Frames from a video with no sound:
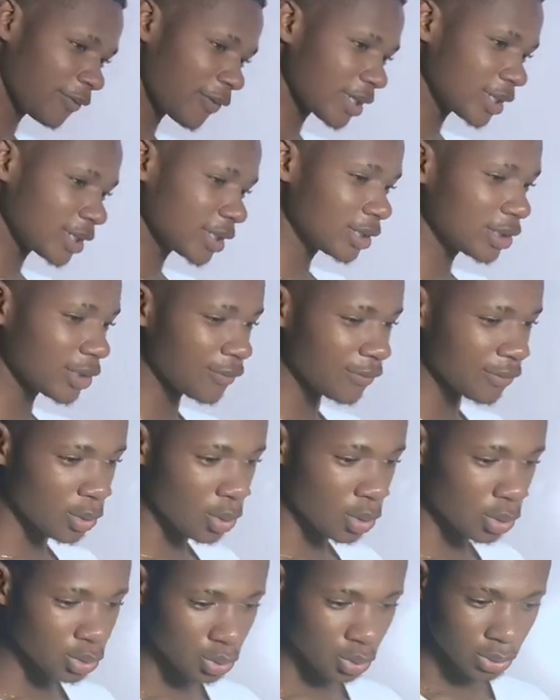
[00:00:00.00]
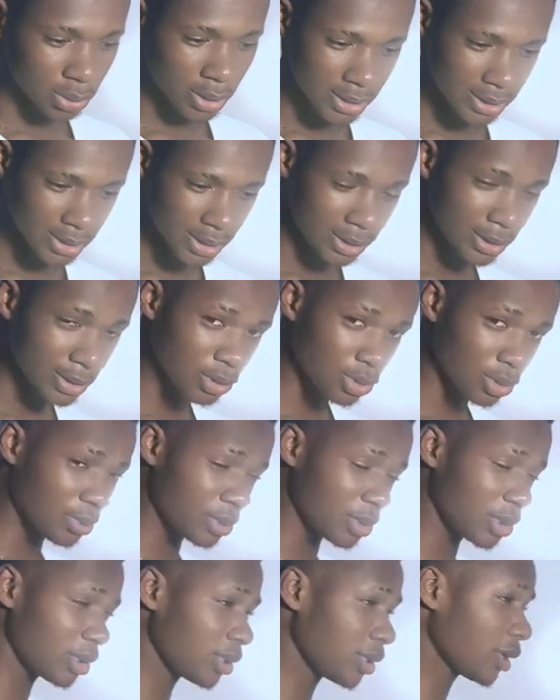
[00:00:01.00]
finding it difficult to understand this
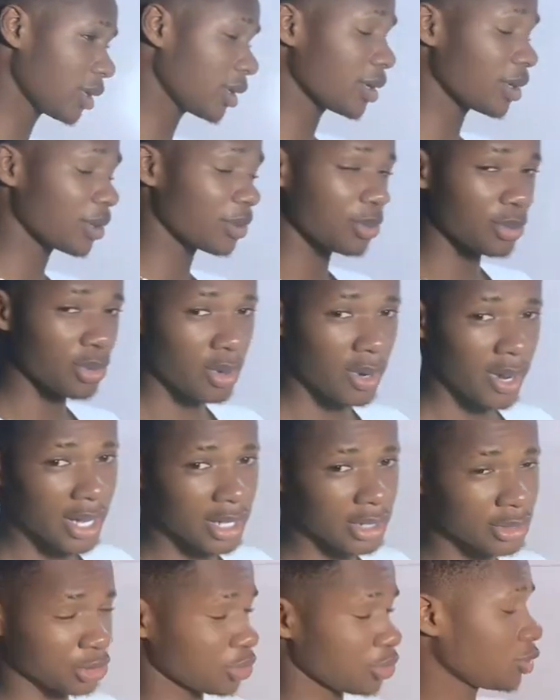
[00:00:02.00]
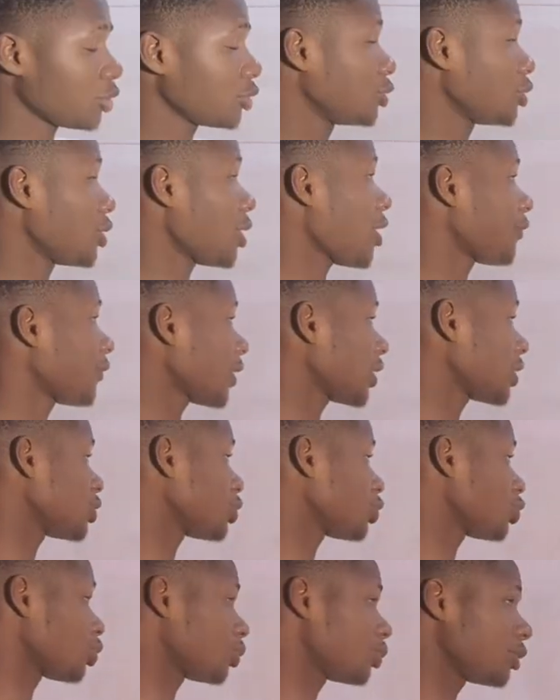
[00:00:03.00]
topic, but I assure you, after this
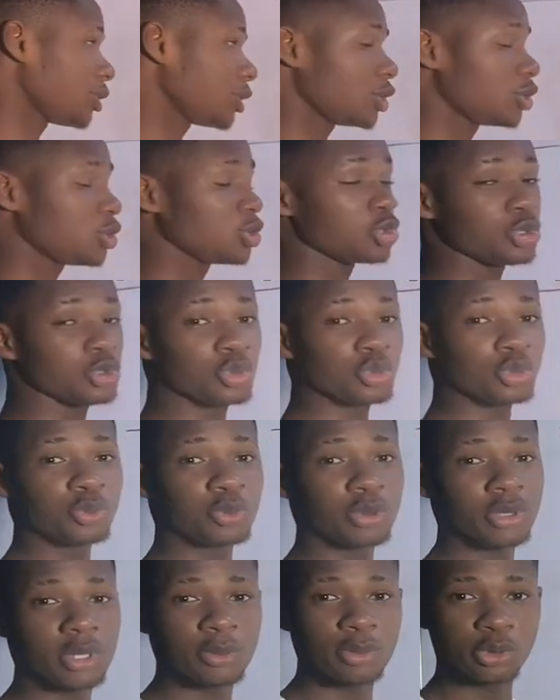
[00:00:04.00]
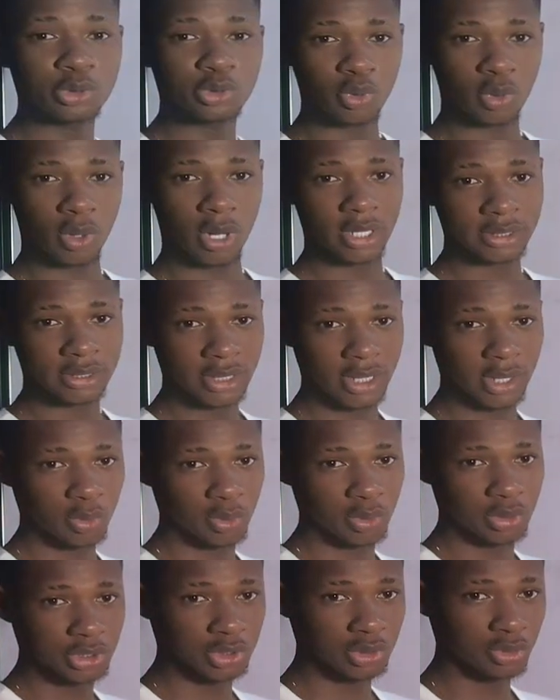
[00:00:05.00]
topic, you should be able to answer
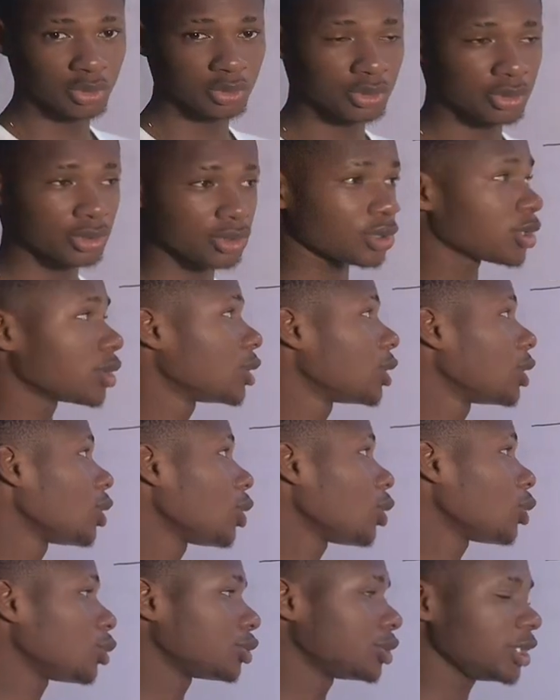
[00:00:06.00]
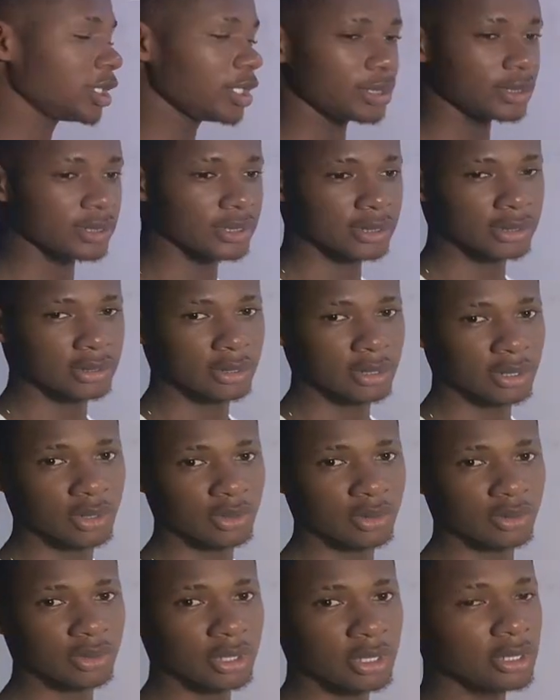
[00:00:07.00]
questions on
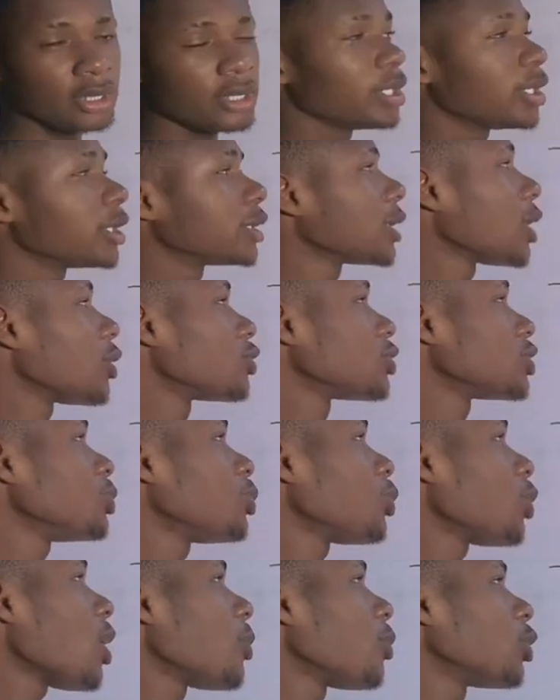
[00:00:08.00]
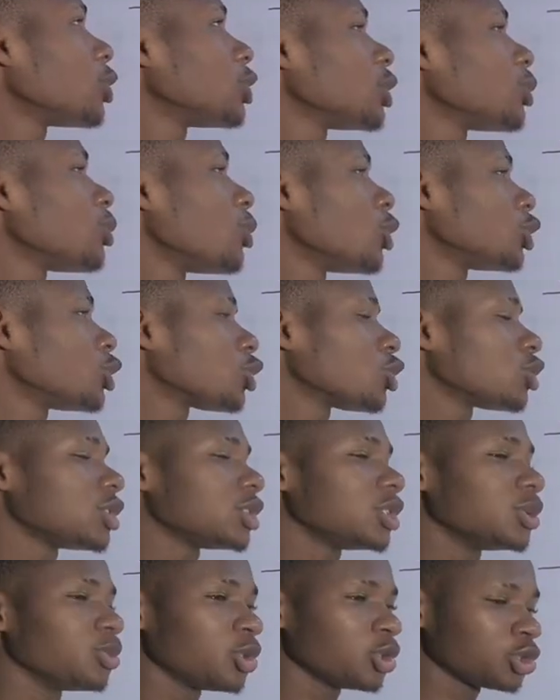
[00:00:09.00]
it. Okay, now simple harmonic motion
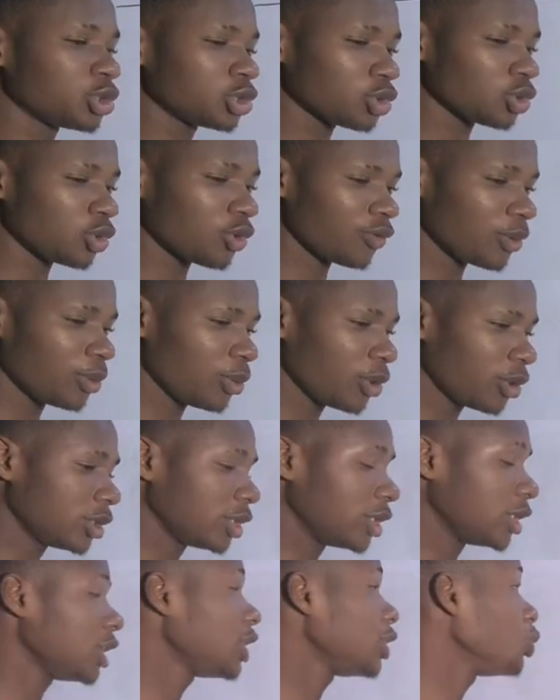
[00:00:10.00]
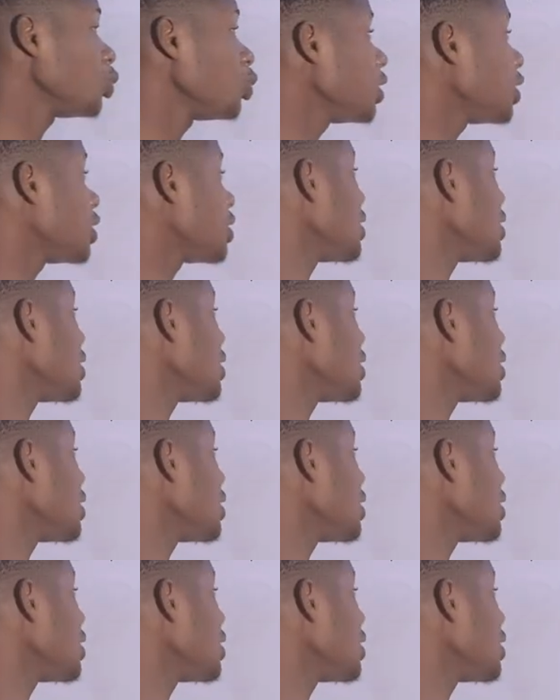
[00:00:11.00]
is the motion of a body in which